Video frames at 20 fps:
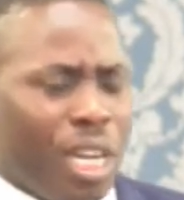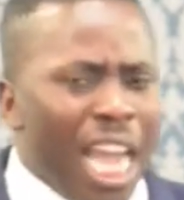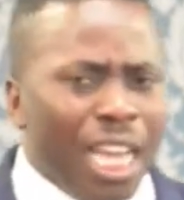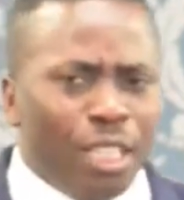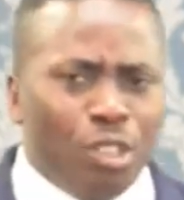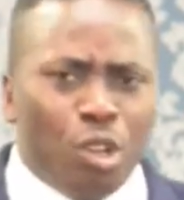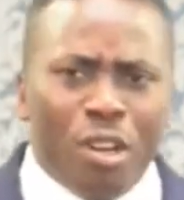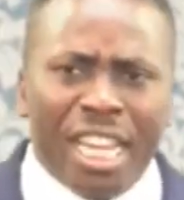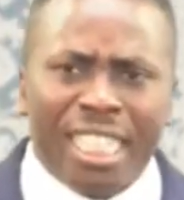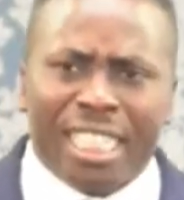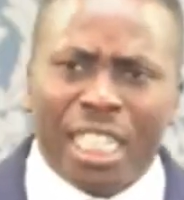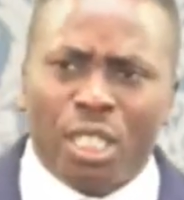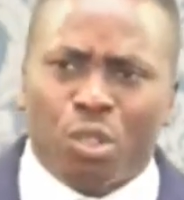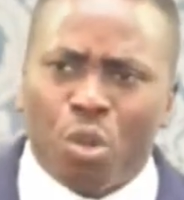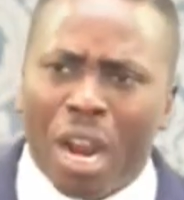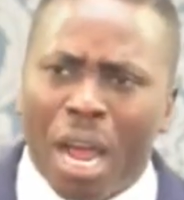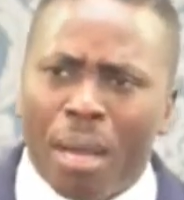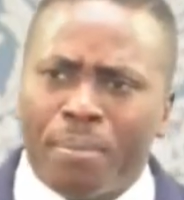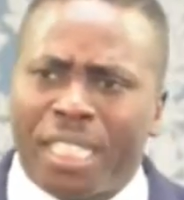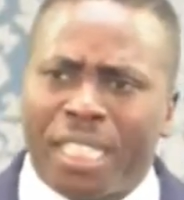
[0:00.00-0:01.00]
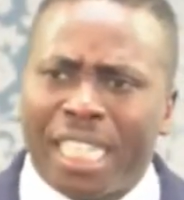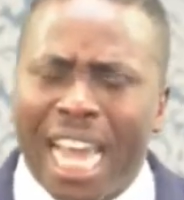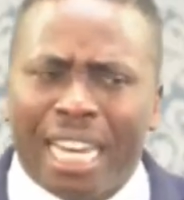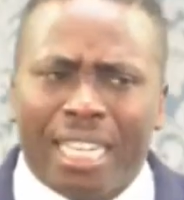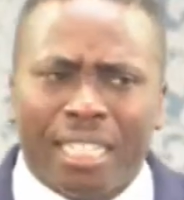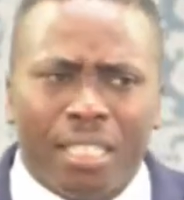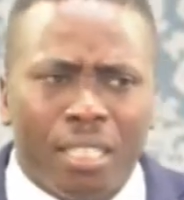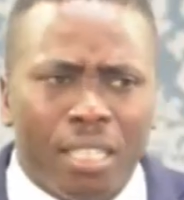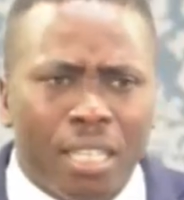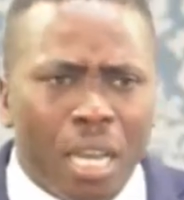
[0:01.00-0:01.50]
you listening to what I'm saying?
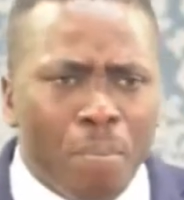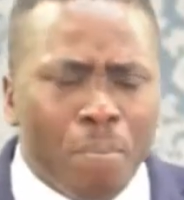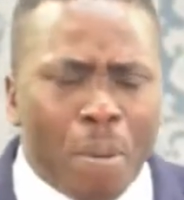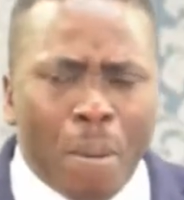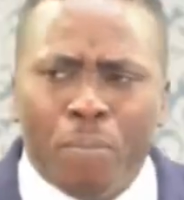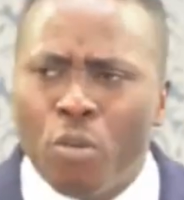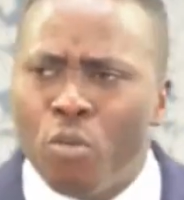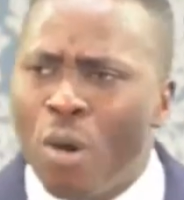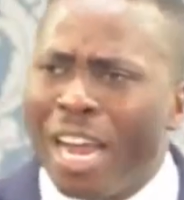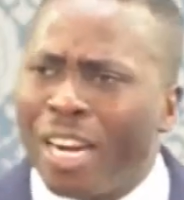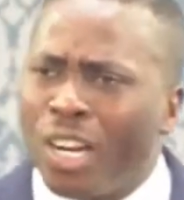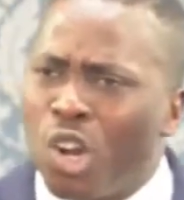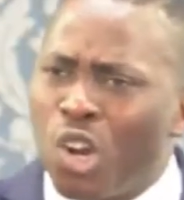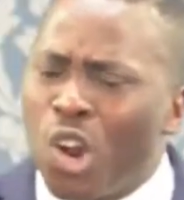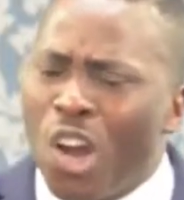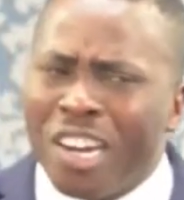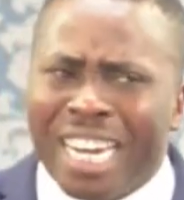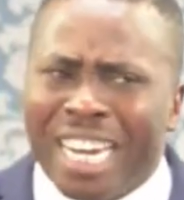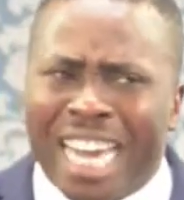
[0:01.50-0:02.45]
People who are no longer